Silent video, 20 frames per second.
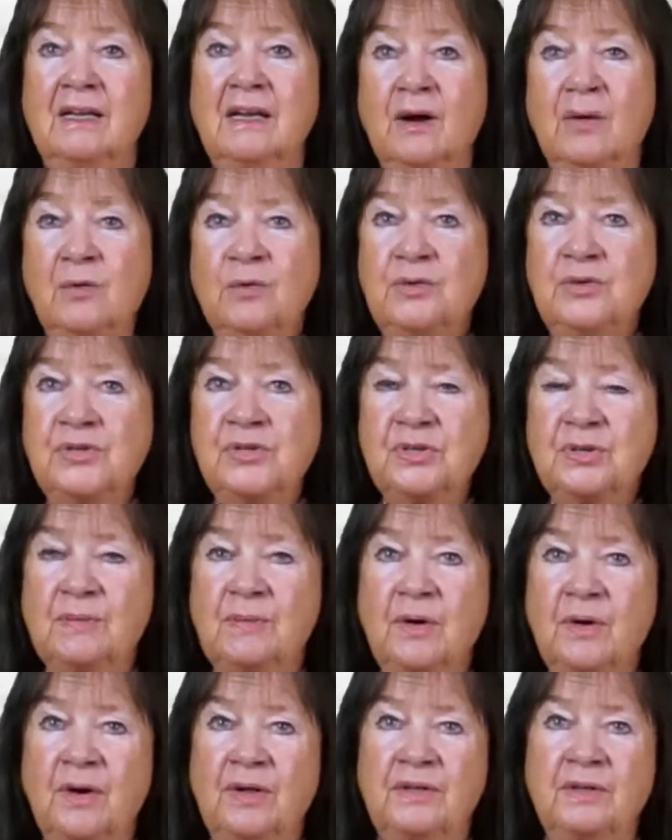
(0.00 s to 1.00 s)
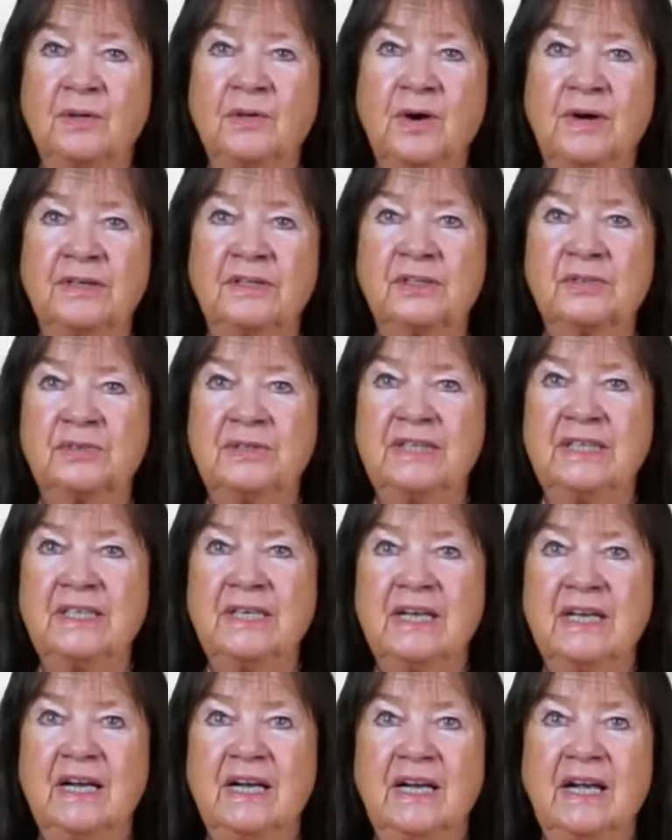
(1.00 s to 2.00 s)
LaRouche, on the
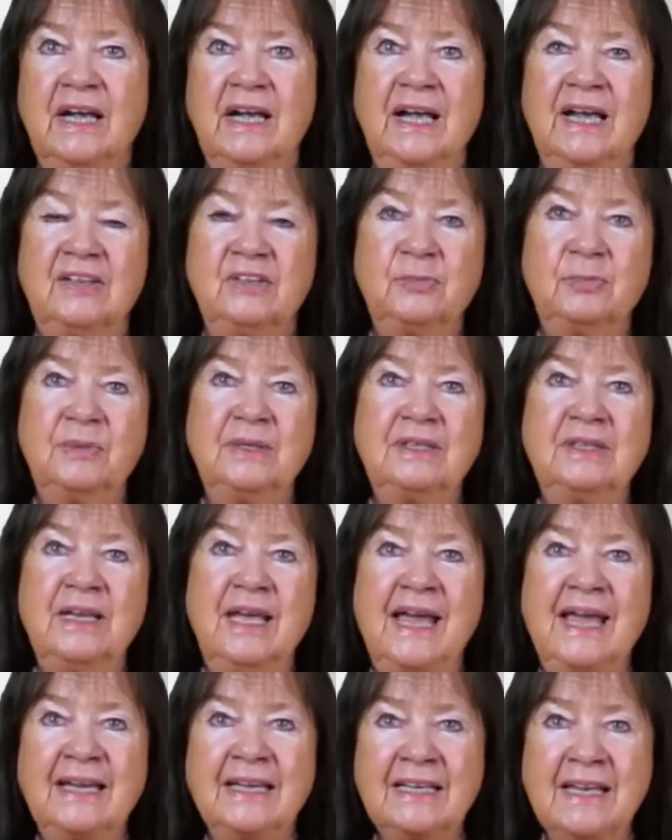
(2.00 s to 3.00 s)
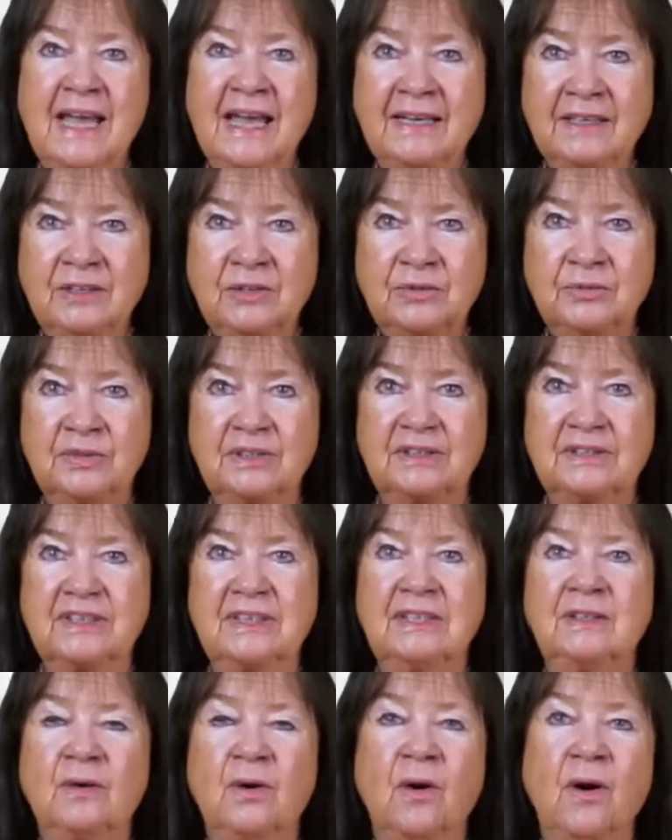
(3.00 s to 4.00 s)
contrary, has been accurate
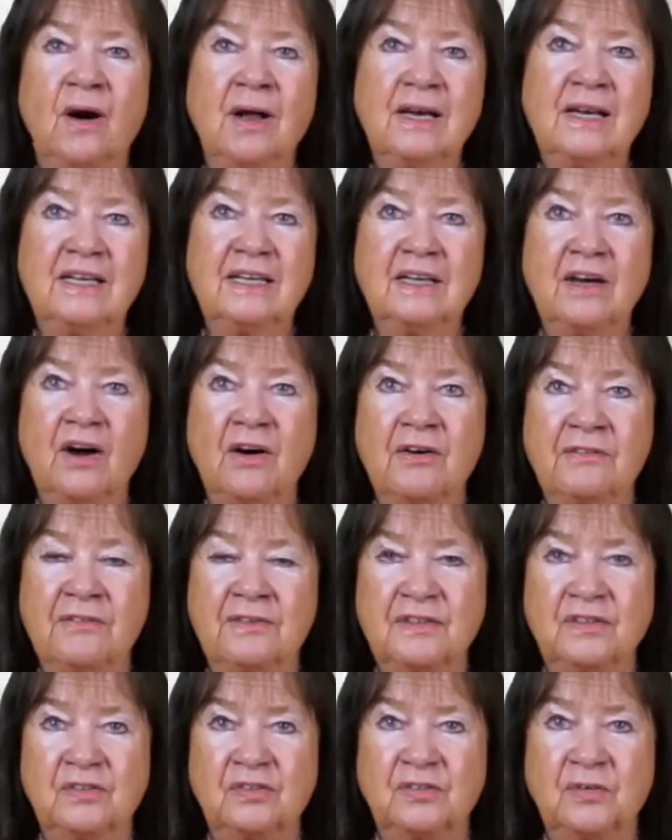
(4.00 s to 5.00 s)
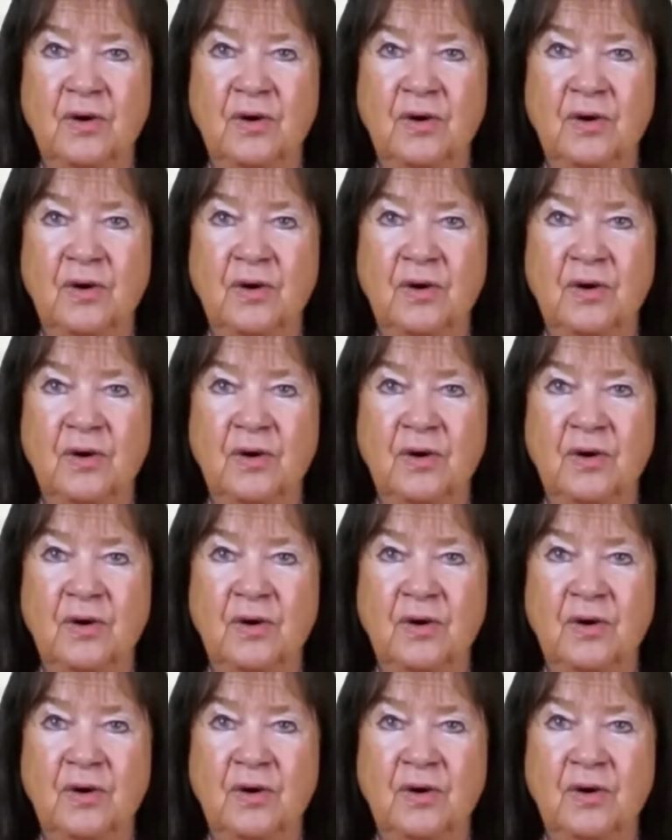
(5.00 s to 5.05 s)
in all of his